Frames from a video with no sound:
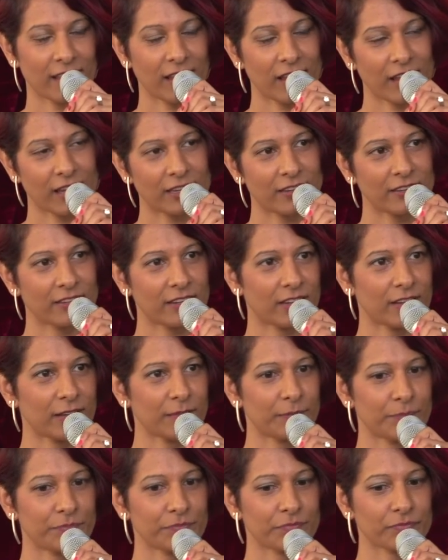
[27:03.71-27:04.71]
And uh,
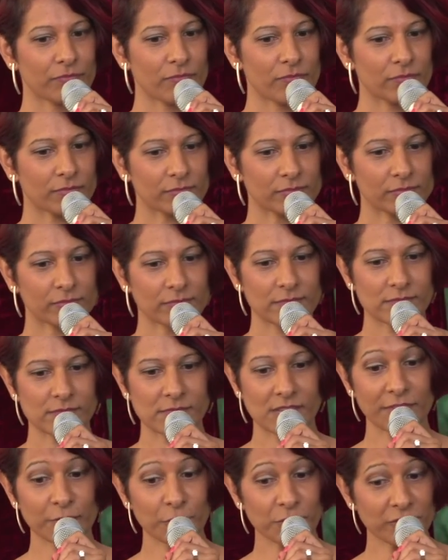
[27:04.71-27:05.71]

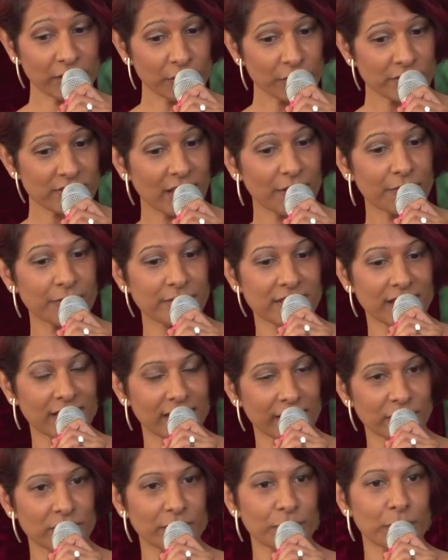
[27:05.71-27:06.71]
if you see yourself as a
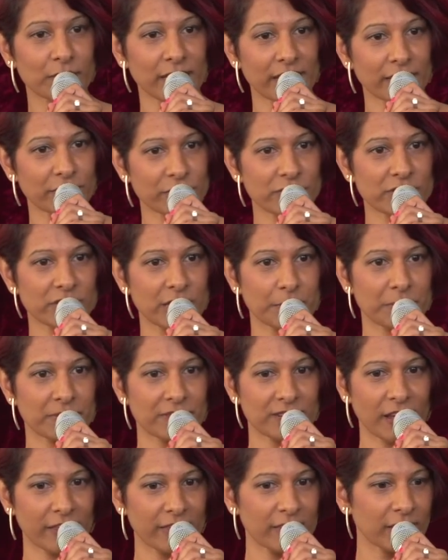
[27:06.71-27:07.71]
collection of
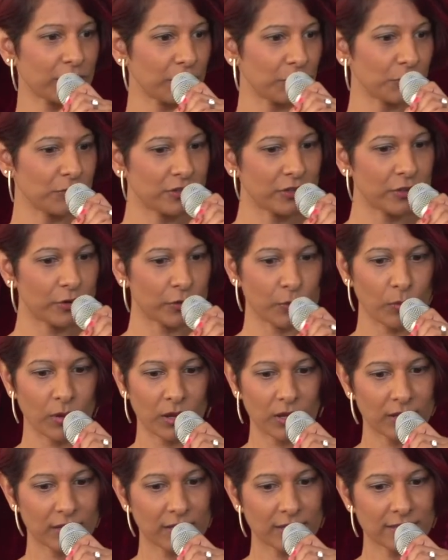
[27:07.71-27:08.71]
relationships, nothing you do
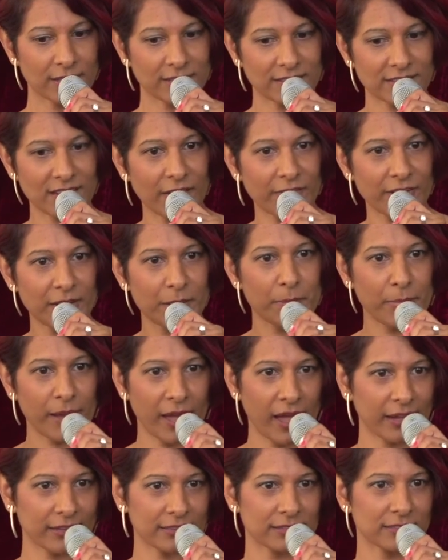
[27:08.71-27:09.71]
doesn't have an
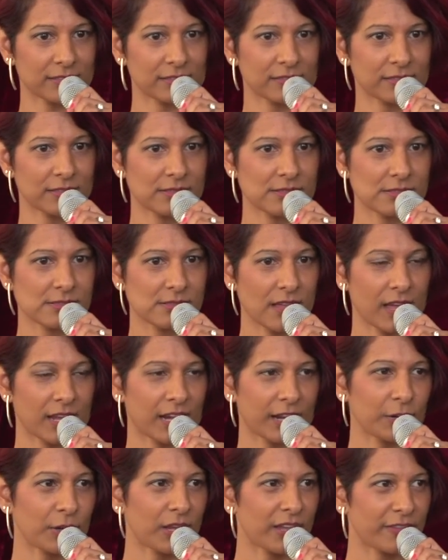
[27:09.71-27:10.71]
impact. And
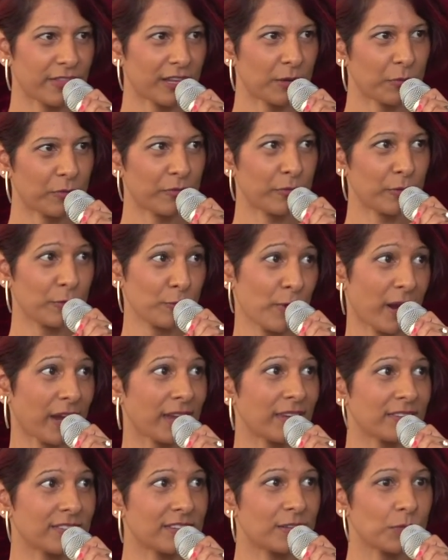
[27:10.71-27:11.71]
I, I think if we're
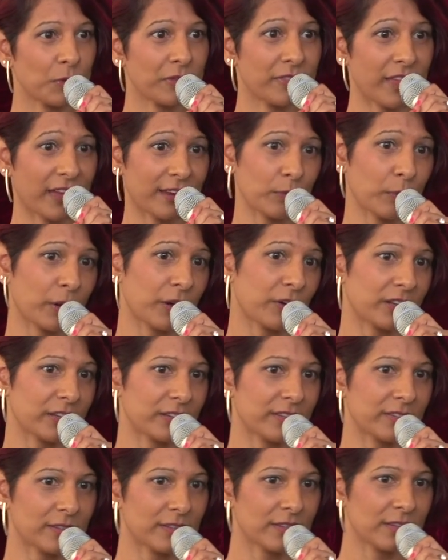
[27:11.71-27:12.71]
raised with that
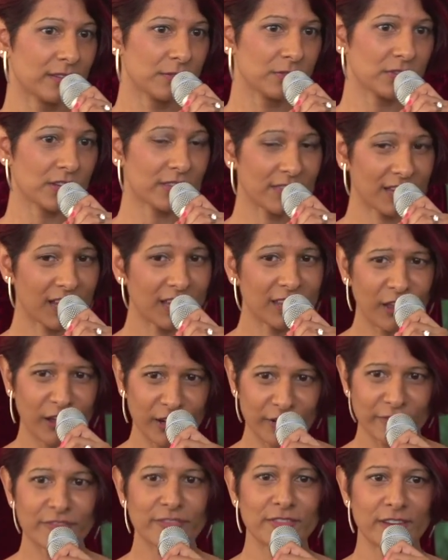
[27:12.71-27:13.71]
awareness, which I think a lot
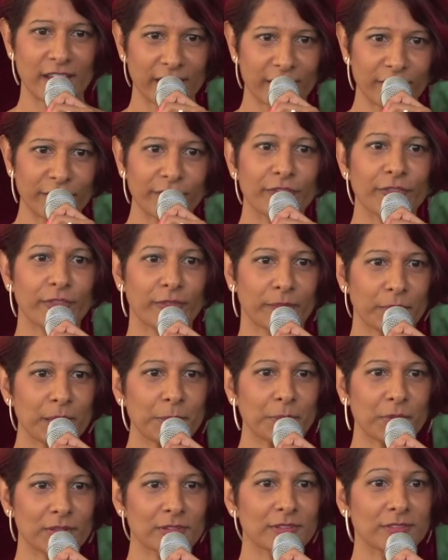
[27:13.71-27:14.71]
of Native
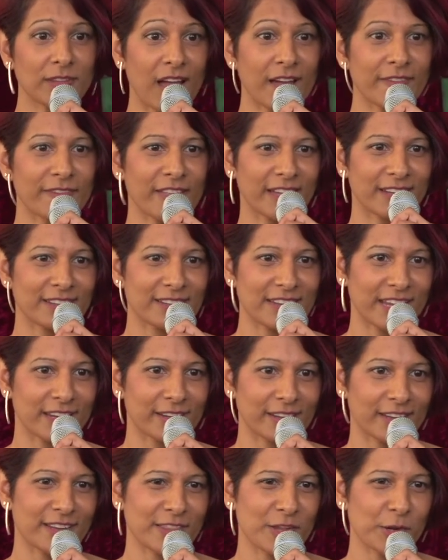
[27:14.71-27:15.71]
people have that
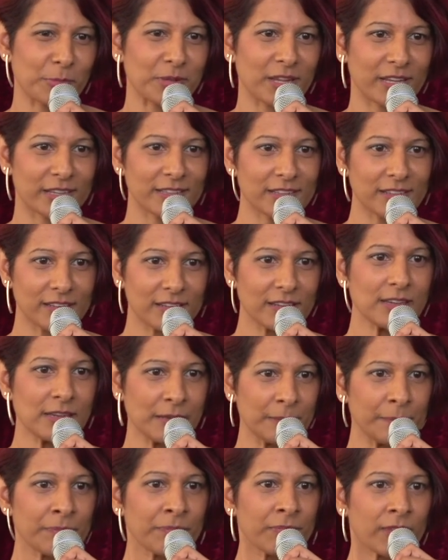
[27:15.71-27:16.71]
in their blood,
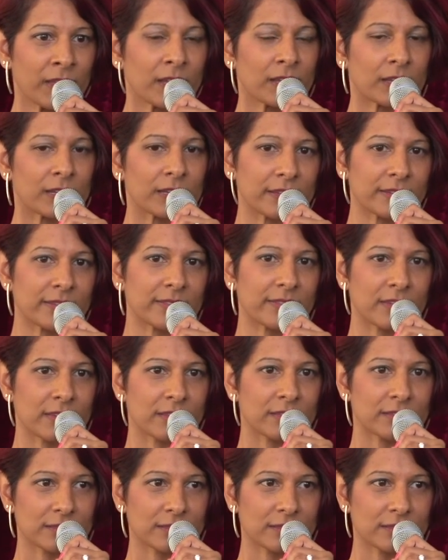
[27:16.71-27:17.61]
is